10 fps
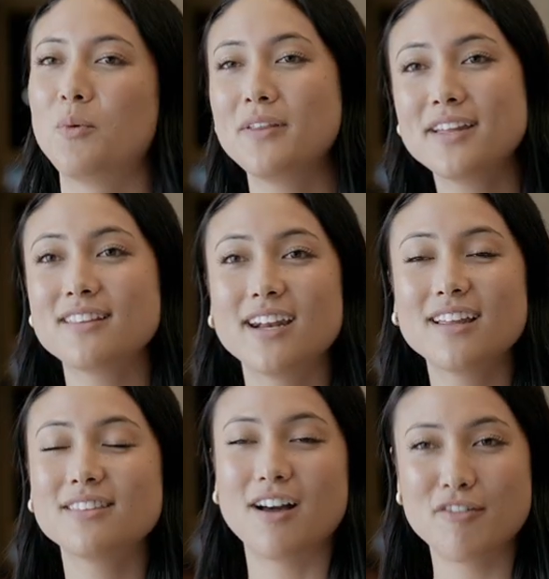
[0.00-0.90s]
One thing that
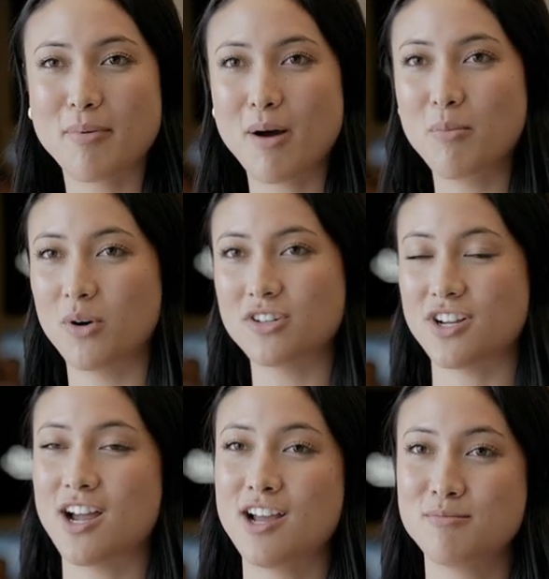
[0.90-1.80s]
I love about
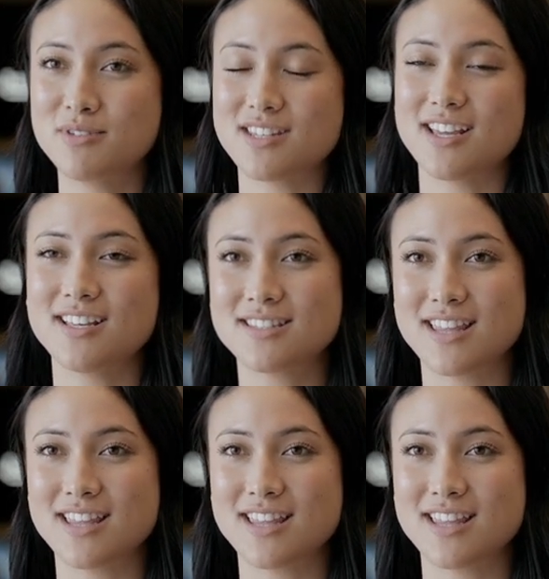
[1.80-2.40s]
Borsheim's is